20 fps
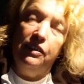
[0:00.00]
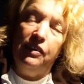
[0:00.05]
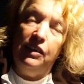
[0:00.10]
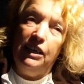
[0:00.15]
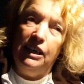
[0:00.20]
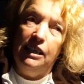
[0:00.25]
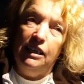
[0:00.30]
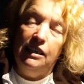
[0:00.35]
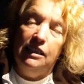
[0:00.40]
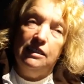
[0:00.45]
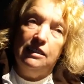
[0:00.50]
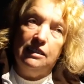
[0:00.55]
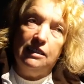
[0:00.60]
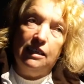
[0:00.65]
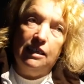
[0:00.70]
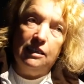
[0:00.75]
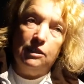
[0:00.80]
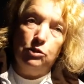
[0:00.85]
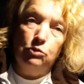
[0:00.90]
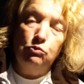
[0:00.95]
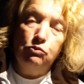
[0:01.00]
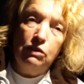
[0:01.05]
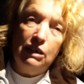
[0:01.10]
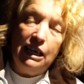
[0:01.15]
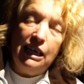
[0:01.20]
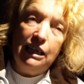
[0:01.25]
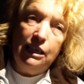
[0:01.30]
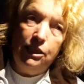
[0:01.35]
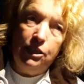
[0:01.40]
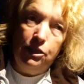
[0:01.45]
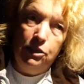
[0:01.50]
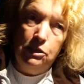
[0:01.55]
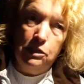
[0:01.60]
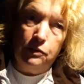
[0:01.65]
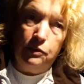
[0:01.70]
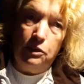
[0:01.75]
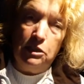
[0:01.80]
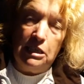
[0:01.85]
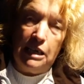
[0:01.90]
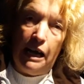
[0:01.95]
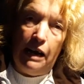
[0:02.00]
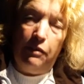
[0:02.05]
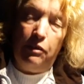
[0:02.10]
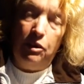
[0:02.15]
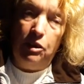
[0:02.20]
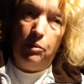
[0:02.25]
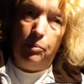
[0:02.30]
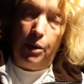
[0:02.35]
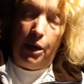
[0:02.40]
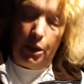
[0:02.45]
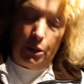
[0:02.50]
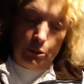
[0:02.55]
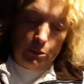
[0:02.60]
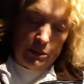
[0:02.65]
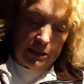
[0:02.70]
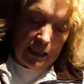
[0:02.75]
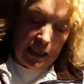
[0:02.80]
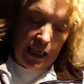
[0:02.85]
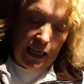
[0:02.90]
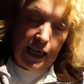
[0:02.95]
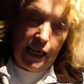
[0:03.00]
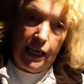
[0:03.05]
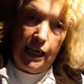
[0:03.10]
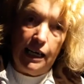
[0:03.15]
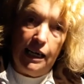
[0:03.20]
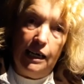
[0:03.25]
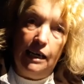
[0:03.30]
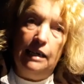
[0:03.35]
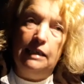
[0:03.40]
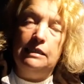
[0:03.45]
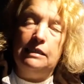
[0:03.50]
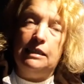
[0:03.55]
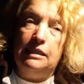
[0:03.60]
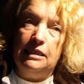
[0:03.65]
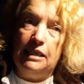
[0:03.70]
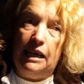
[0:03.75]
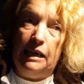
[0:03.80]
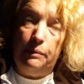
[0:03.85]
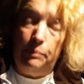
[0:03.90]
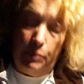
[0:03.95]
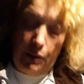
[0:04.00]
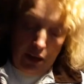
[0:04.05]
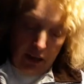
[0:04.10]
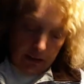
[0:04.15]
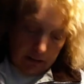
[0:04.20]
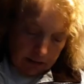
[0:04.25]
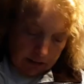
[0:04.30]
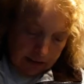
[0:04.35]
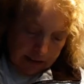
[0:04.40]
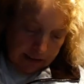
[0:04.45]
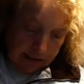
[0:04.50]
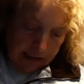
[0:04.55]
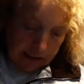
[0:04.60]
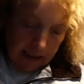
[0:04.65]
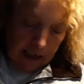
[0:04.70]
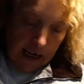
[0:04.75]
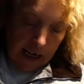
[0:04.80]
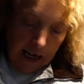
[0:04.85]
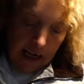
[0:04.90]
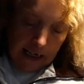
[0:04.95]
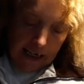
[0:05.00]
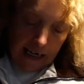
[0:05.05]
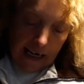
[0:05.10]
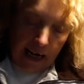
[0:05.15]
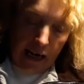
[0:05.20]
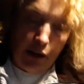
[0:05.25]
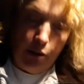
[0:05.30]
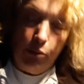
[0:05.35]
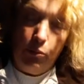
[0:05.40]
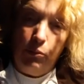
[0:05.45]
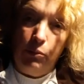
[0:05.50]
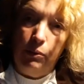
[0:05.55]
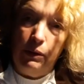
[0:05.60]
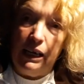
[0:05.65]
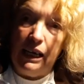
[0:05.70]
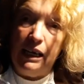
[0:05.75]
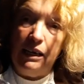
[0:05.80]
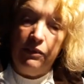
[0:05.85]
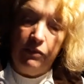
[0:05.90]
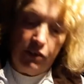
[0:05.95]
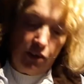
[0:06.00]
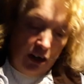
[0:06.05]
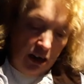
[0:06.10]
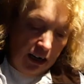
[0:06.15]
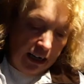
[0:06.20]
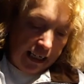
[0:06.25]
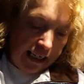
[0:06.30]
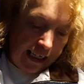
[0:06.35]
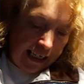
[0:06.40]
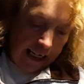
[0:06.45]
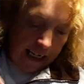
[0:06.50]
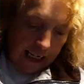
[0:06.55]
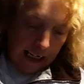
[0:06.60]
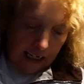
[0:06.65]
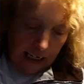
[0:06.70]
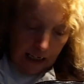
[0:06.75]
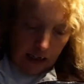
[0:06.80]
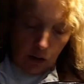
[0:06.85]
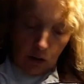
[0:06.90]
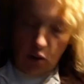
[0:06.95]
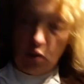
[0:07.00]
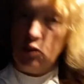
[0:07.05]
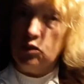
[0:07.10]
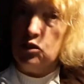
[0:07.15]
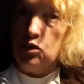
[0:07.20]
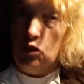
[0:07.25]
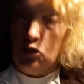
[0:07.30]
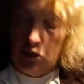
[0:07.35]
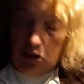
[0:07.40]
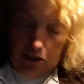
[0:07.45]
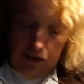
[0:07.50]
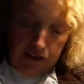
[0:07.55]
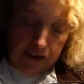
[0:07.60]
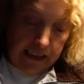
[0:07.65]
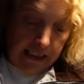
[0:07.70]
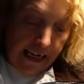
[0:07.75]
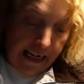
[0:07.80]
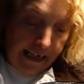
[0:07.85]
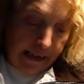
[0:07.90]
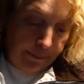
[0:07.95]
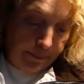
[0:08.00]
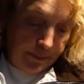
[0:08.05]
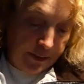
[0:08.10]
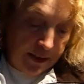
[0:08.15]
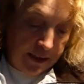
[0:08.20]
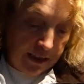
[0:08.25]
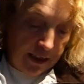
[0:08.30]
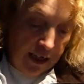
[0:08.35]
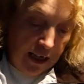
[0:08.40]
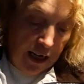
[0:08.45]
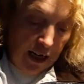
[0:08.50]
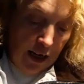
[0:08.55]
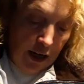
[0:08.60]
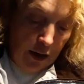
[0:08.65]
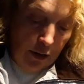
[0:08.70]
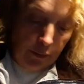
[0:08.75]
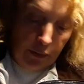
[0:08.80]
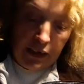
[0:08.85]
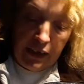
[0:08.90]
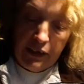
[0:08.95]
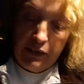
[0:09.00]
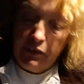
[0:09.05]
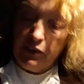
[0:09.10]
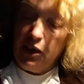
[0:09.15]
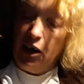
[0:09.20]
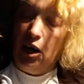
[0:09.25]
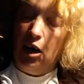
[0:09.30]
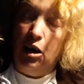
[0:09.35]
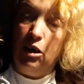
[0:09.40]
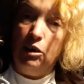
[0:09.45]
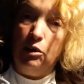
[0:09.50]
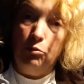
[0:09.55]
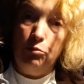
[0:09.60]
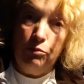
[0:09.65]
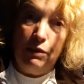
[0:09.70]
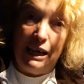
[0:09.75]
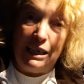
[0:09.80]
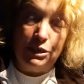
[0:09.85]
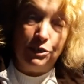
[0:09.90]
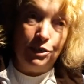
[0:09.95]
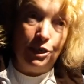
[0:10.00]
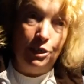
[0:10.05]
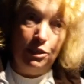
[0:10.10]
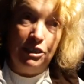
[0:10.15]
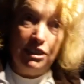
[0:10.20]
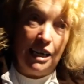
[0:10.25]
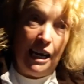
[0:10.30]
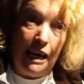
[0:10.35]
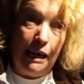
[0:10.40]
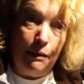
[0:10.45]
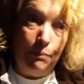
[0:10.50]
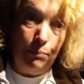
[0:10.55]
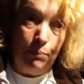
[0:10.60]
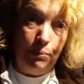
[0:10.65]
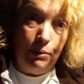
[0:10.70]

things that's really useful to have on a boat is a tape box. Now, we have got in here all sorts of tapes. We have got retro tape. Oh,